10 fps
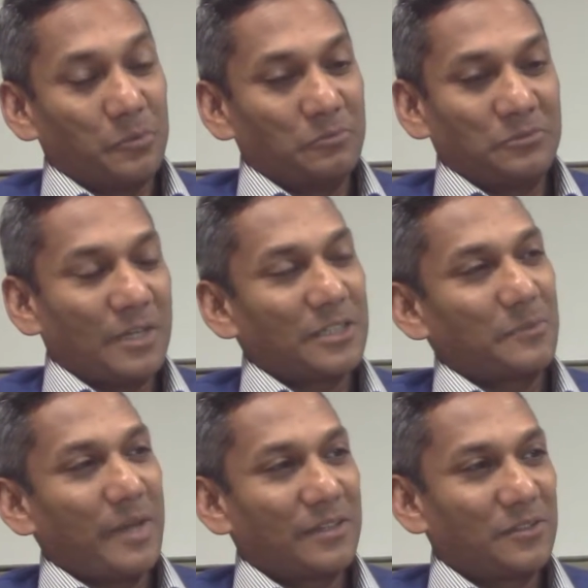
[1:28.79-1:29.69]

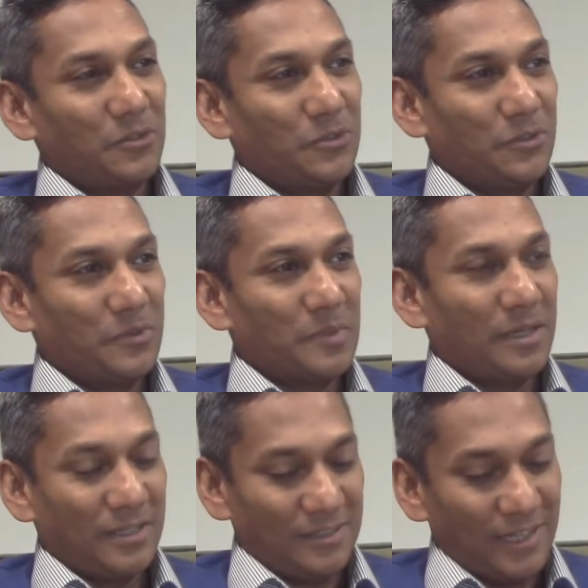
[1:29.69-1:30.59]
rushed back to
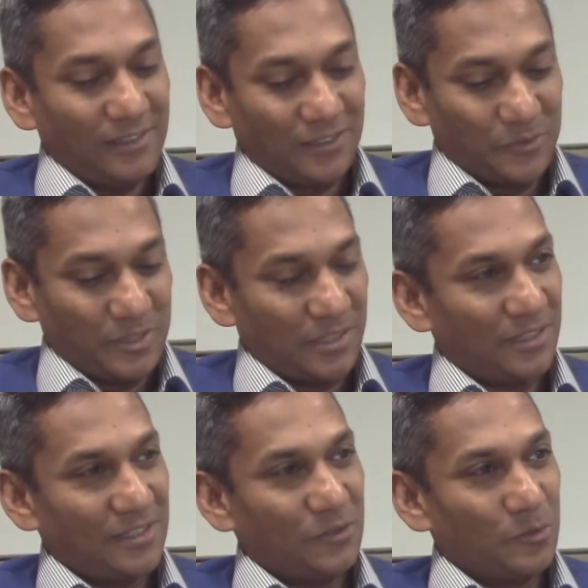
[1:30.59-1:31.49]
my desk, which
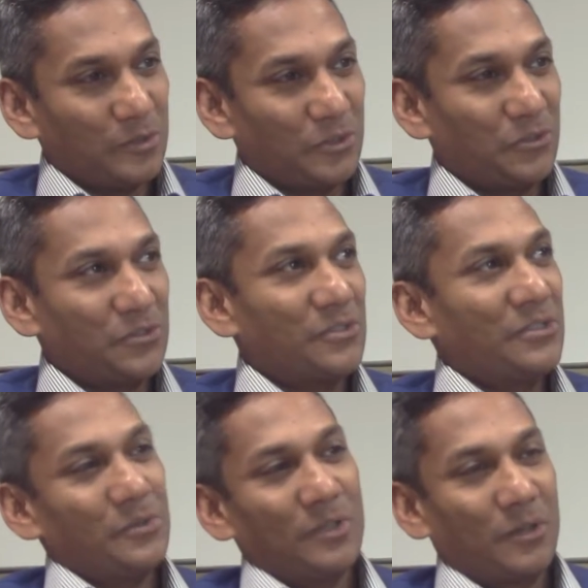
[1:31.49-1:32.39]
I normally do,
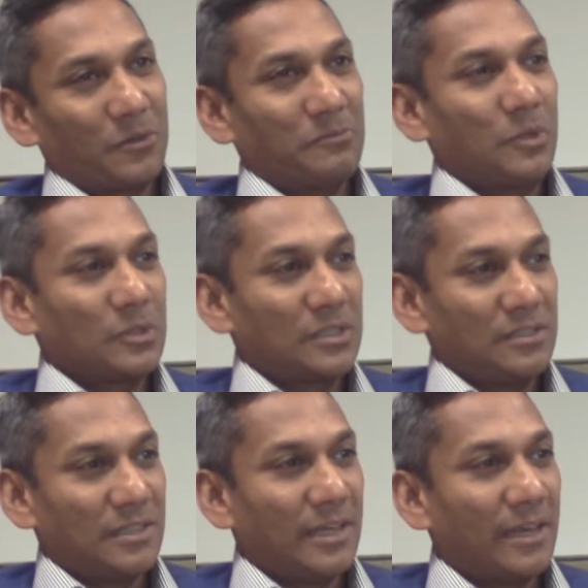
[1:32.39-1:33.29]
drew a lot of
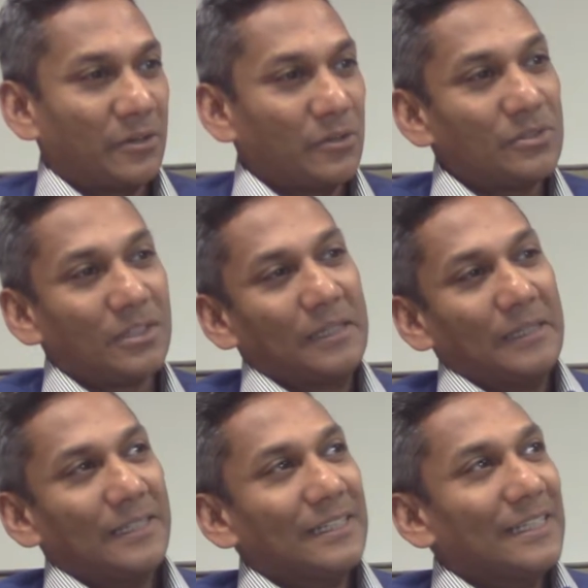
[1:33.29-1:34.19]
boxes and arrows,
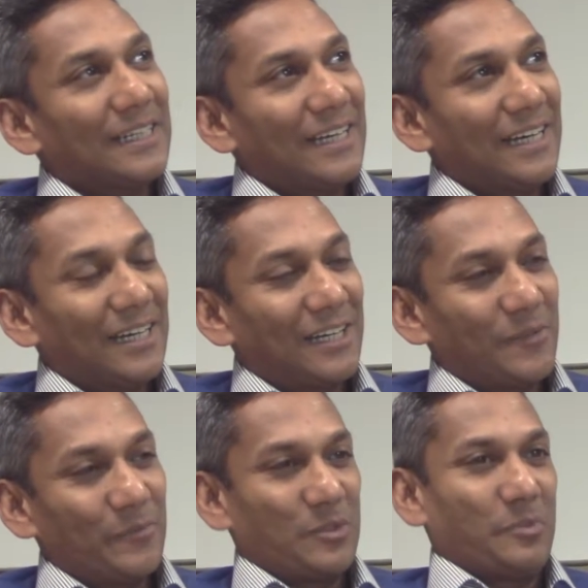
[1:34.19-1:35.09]

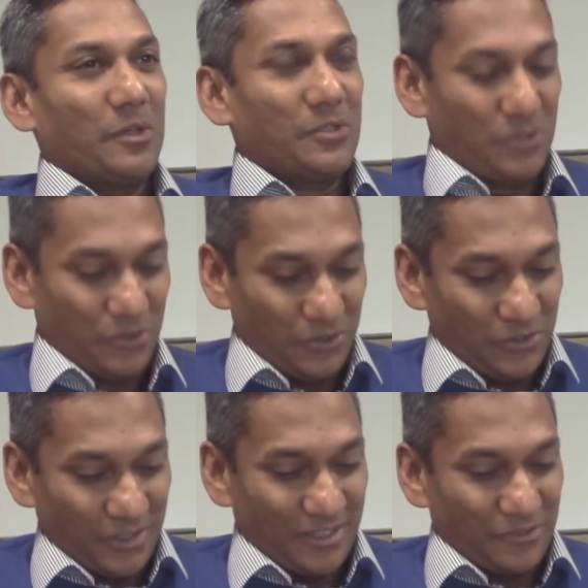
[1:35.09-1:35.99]
spoke
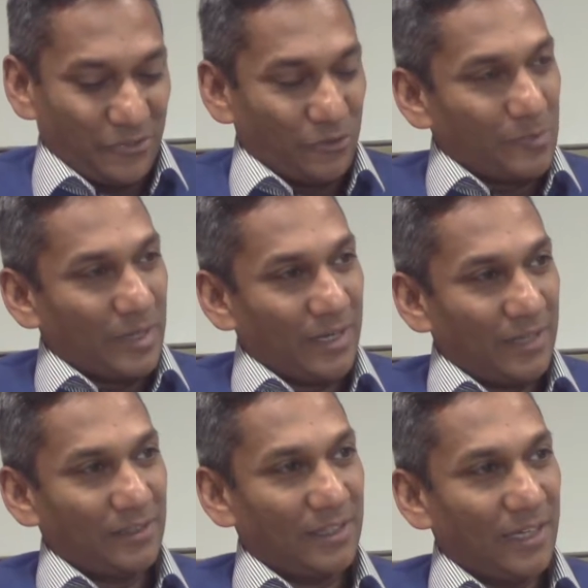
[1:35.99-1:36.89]
to a few of my
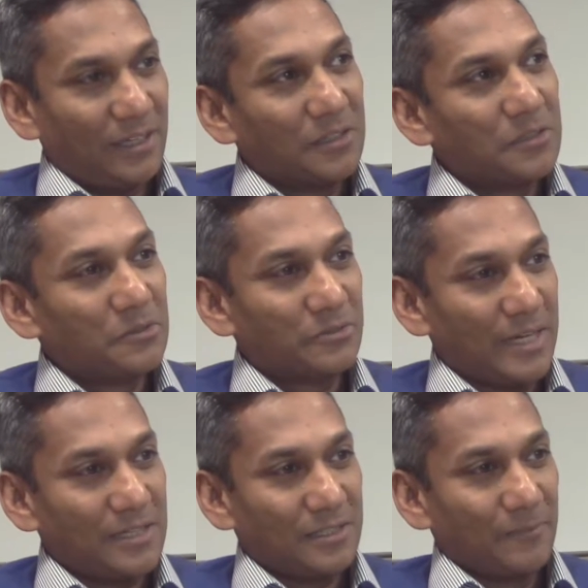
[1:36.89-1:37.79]
other geek
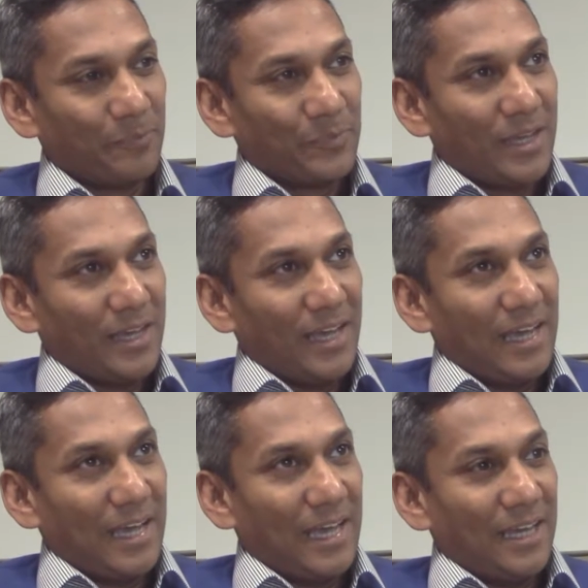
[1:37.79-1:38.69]
friends,
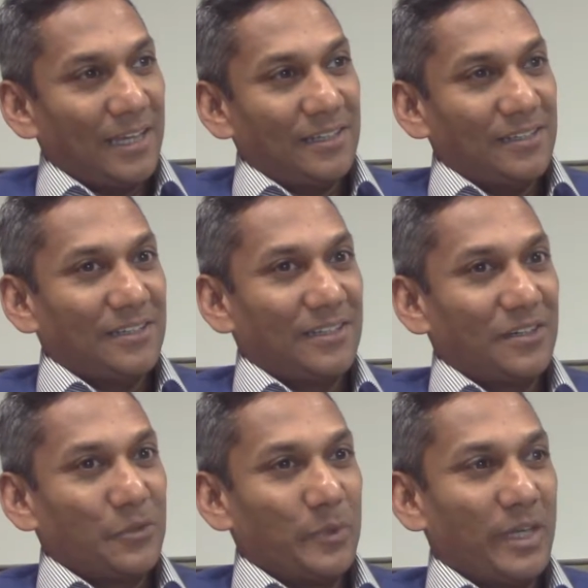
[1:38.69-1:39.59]
and
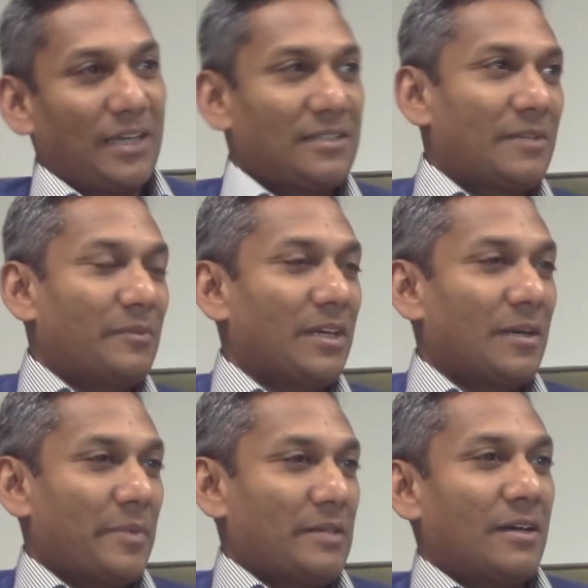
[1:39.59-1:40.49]
we had something
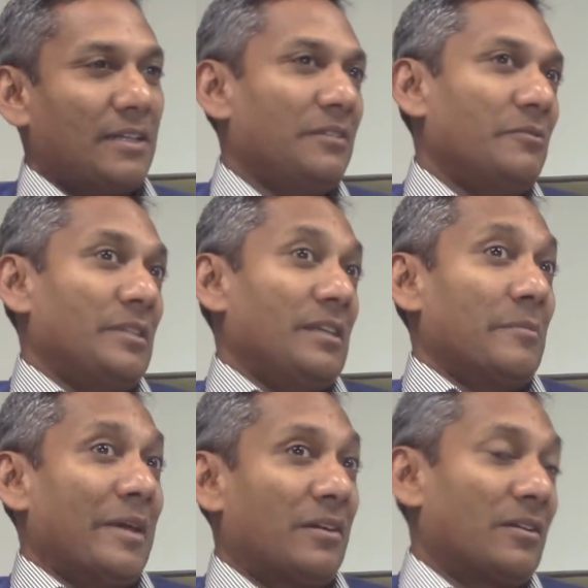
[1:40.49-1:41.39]
up and running within
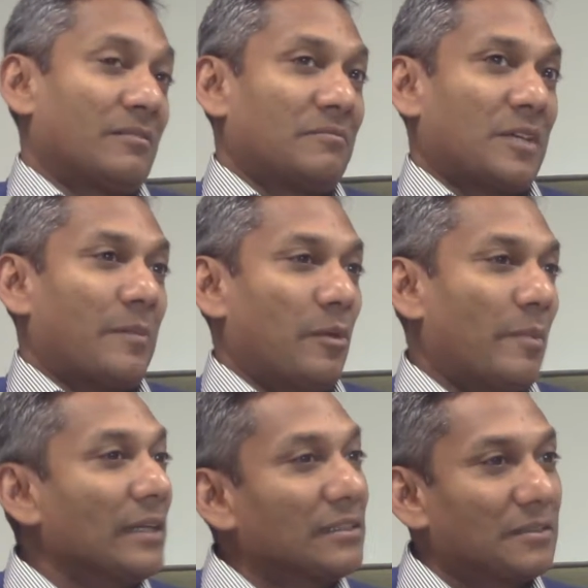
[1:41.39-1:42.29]
about a couple of
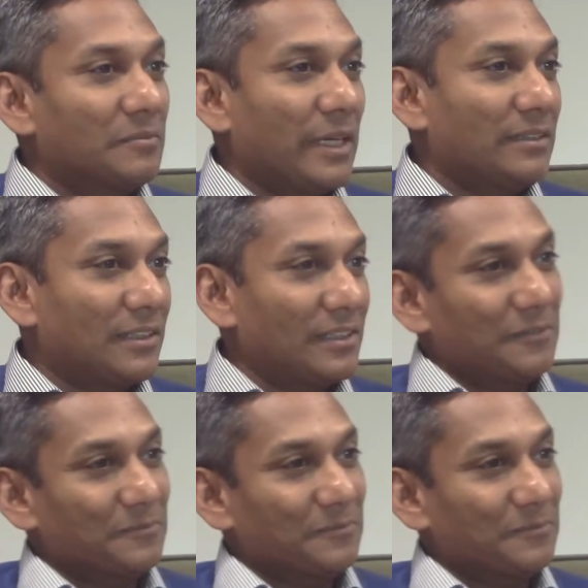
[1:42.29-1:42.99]
months, basically.